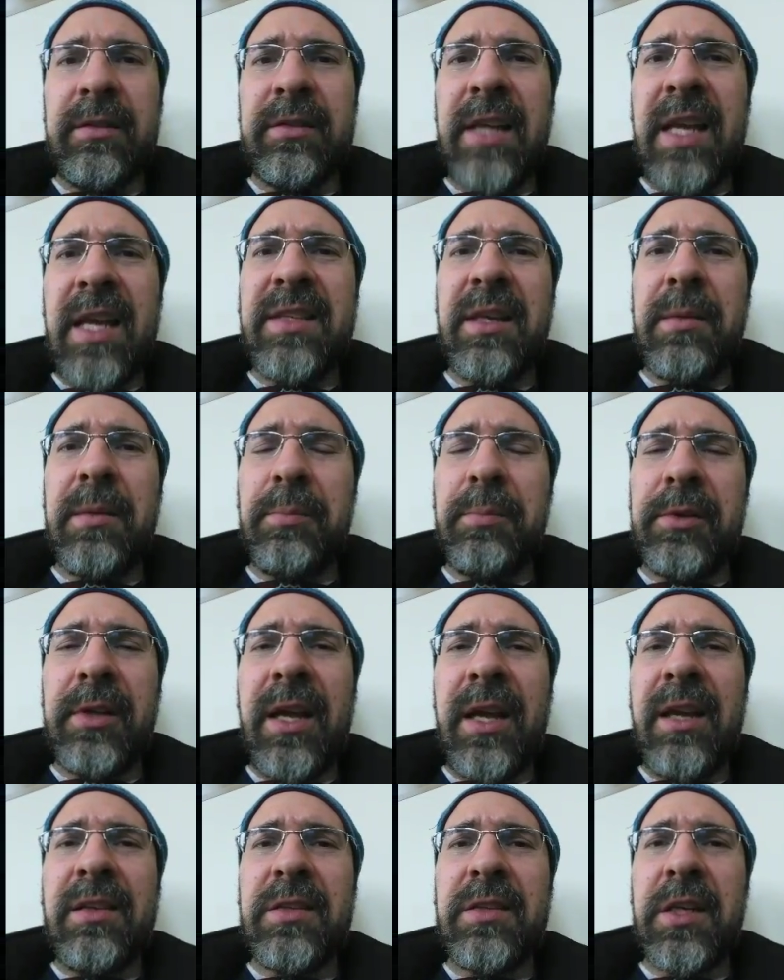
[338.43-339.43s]
lazy
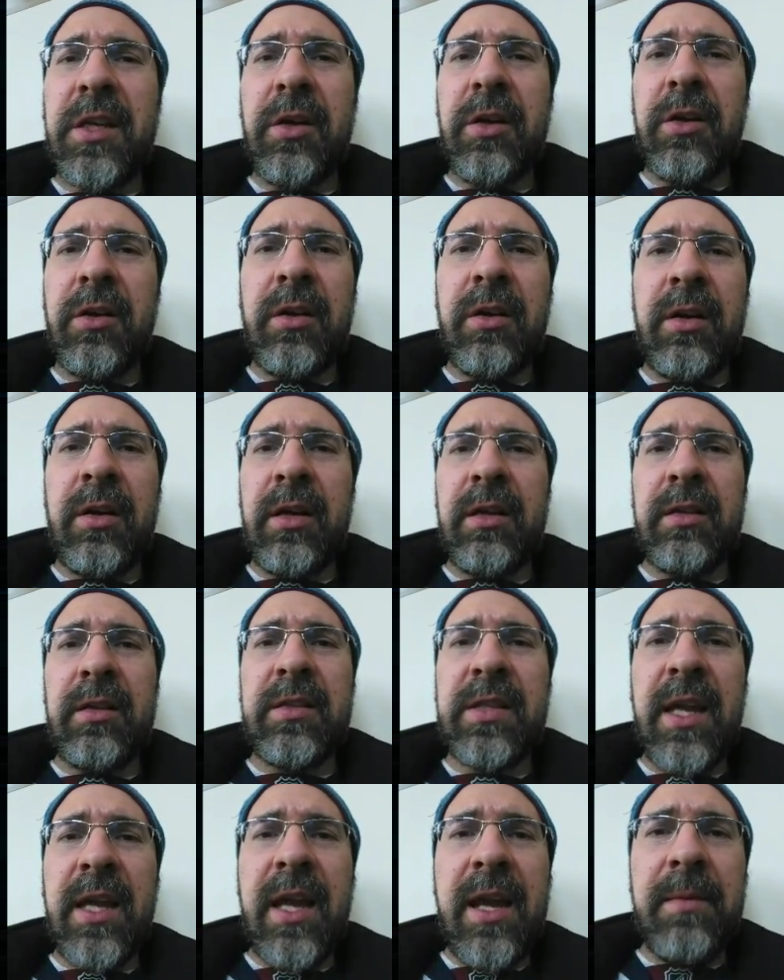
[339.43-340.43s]
plays here
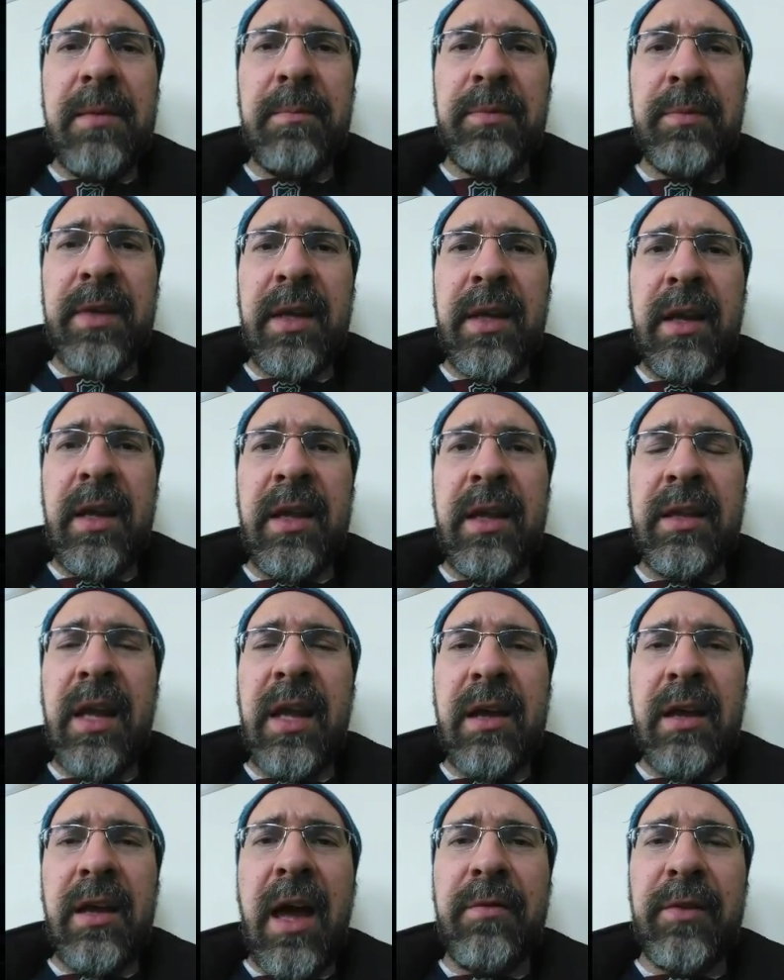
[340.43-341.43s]
today in
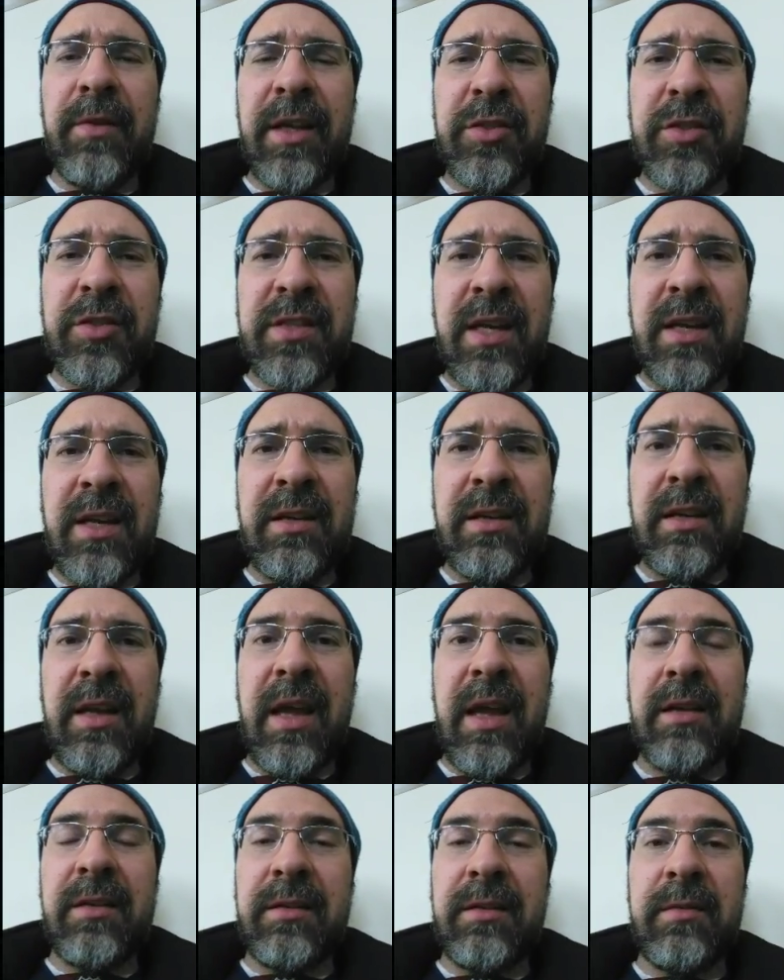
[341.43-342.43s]
the Avalanche's end,
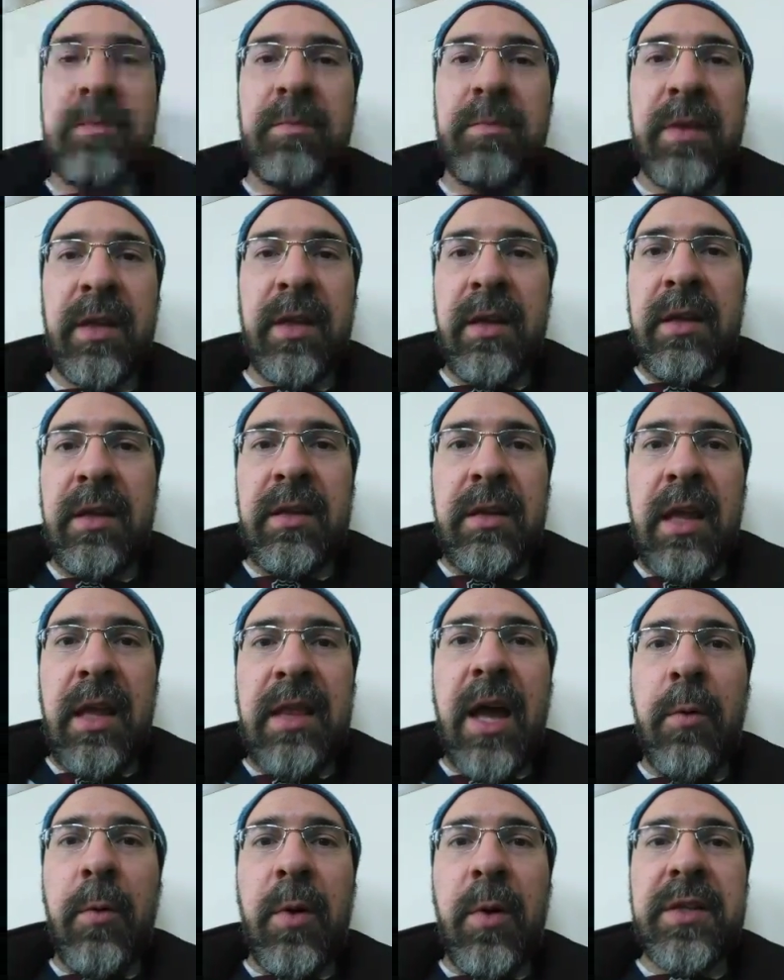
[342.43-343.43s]
and
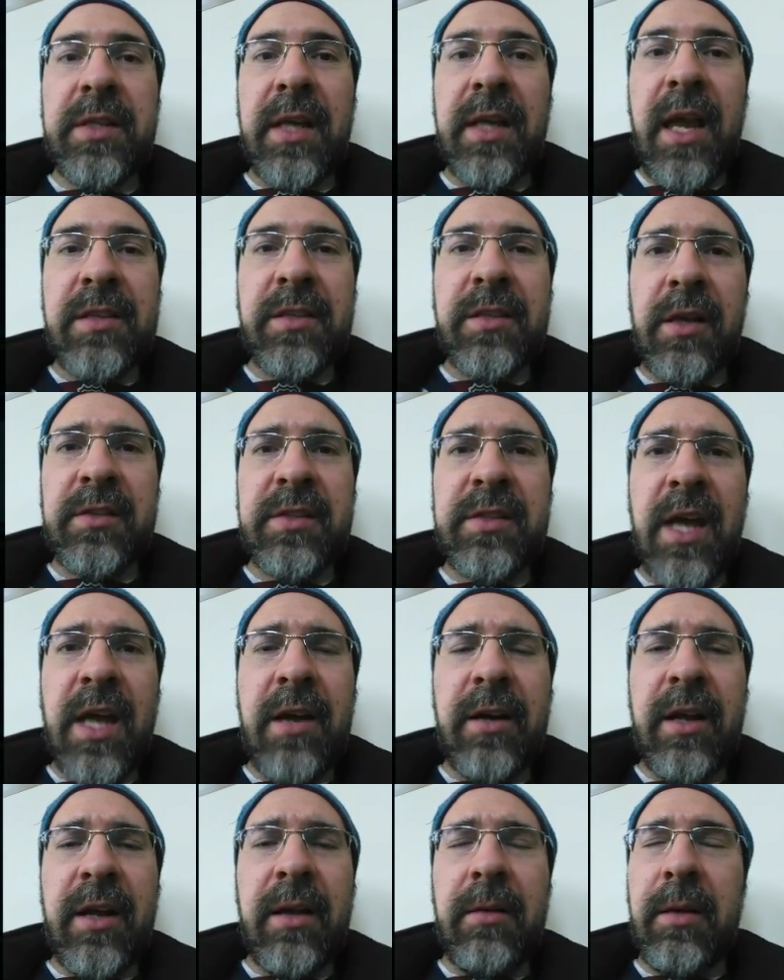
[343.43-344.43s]
that was the case on
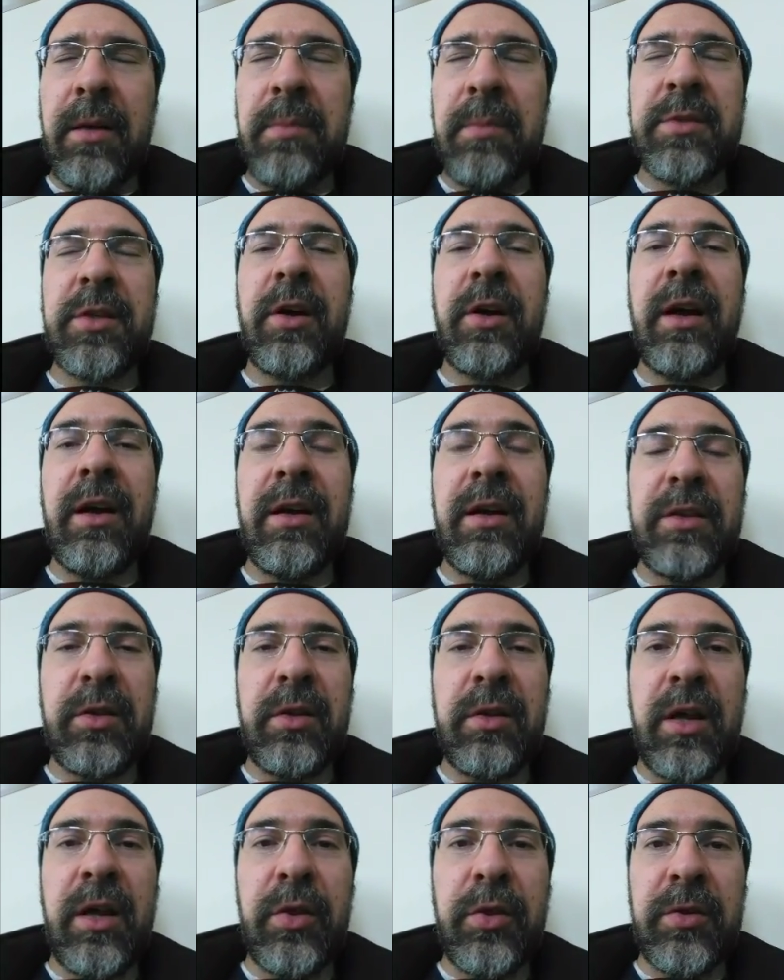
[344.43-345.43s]

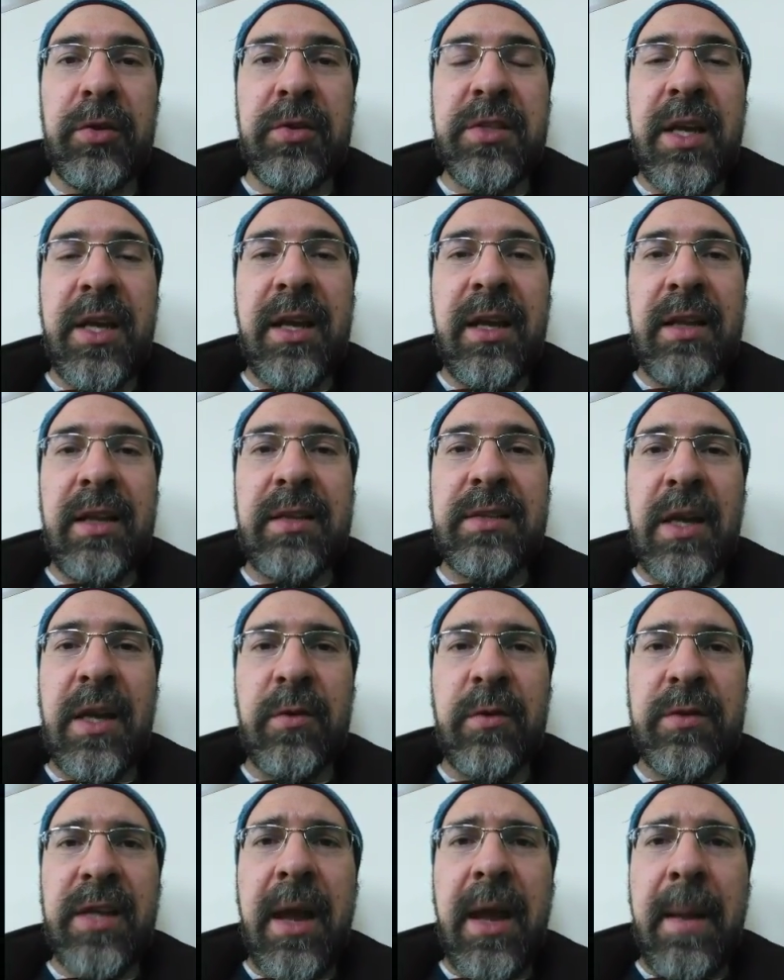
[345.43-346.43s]
on Thursday against
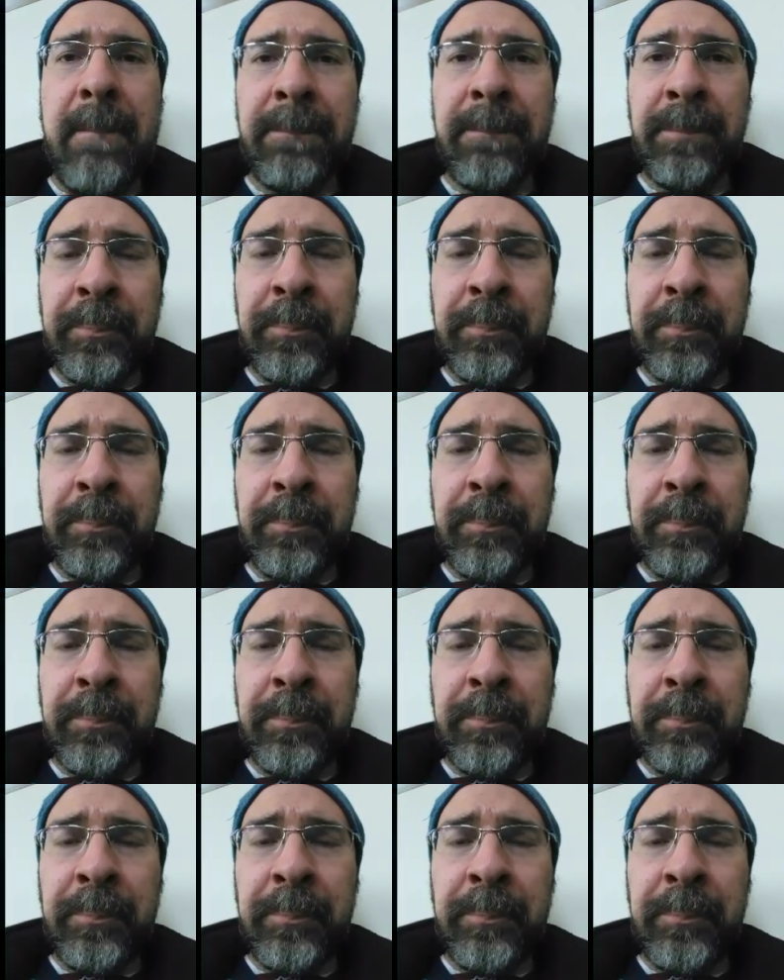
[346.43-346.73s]
San Jose.